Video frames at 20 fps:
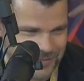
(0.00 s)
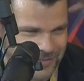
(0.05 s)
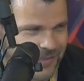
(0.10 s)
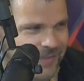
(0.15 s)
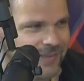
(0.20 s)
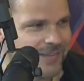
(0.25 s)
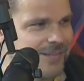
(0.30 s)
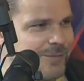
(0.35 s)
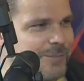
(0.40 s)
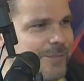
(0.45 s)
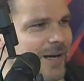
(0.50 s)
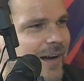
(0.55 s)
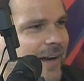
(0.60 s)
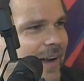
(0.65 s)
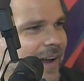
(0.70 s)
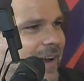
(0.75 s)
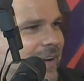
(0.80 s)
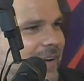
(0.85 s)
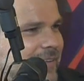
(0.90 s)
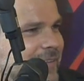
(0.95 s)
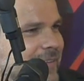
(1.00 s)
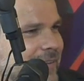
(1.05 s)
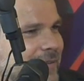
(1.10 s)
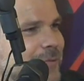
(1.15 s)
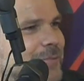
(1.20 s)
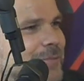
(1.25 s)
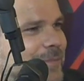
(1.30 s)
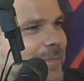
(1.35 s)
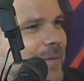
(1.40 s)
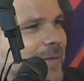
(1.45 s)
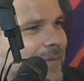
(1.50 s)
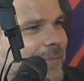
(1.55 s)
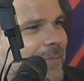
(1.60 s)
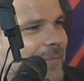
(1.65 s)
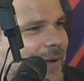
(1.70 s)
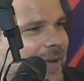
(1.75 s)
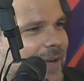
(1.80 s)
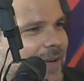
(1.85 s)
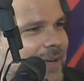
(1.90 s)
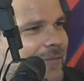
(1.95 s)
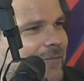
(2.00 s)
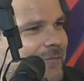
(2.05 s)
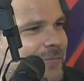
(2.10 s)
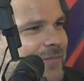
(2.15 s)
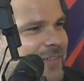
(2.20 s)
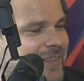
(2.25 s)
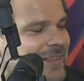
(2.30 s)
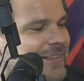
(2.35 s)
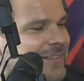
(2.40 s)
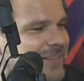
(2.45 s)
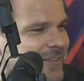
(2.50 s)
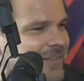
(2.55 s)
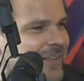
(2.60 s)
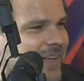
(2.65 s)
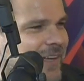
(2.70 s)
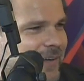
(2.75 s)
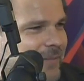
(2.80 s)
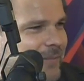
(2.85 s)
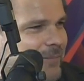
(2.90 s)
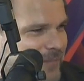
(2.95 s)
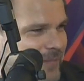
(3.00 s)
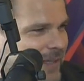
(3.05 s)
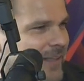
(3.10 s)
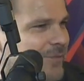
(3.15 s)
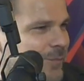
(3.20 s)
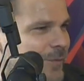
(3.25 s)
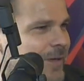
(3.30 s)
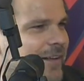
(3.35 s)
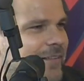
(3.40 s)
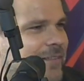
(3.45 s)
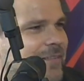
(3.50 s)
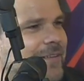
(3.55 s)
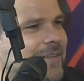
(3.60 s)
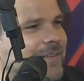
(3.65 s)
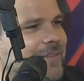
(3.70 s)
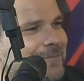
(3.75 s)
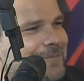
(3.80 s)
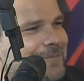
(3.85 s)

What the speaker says: things in my head, you know, even till today. That's what I think.